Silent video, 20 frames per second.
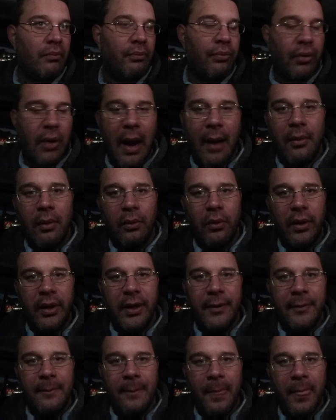
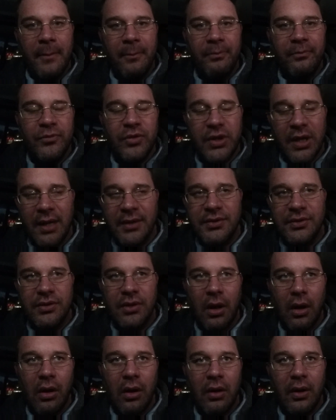Probably,
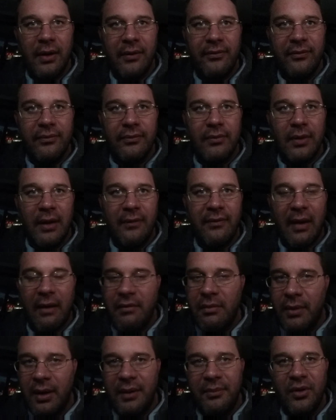chances are, if
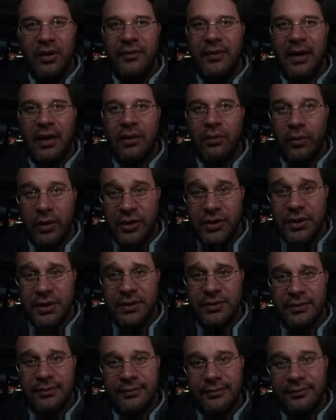everybody moved out of
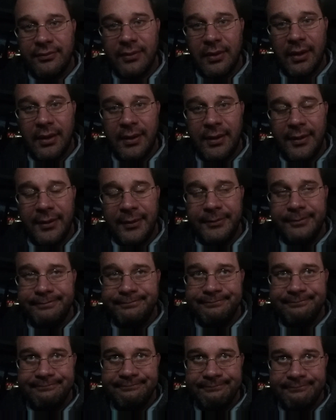Rich's
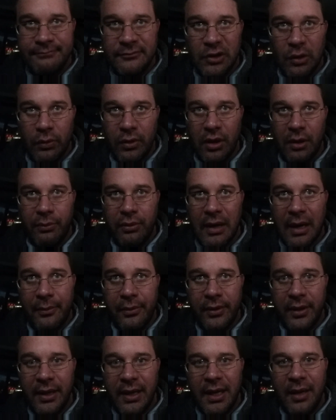rental
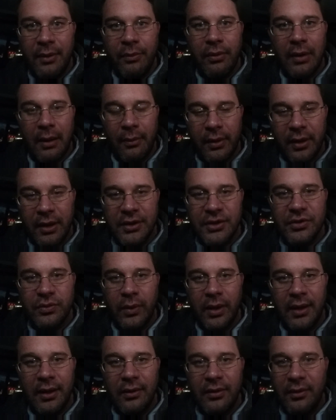property, he probably could
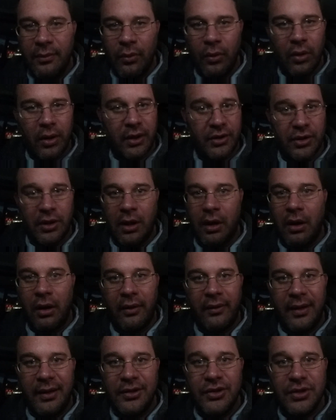swing the mortgage on
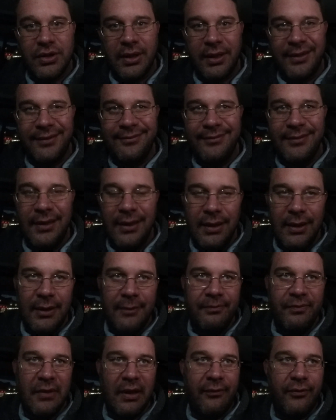all that shit.
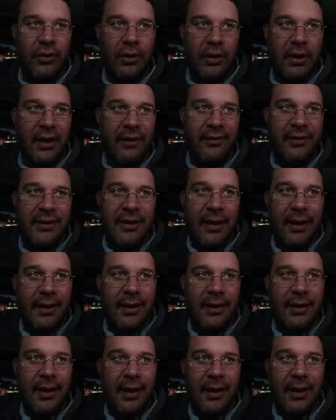If you're living day
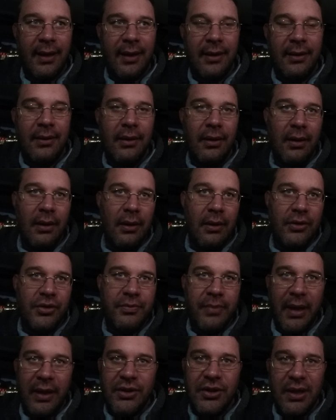to day,
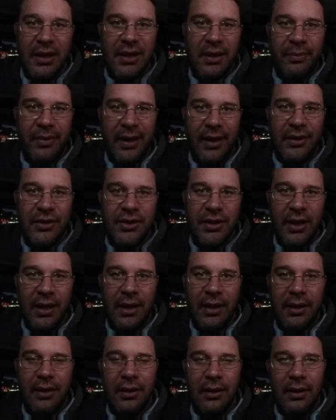paycheck to
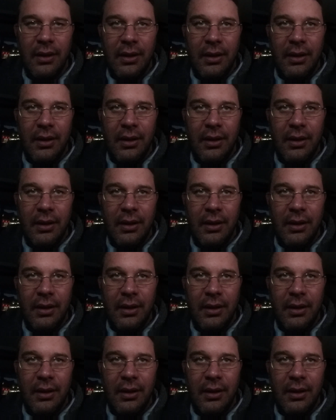paycheck,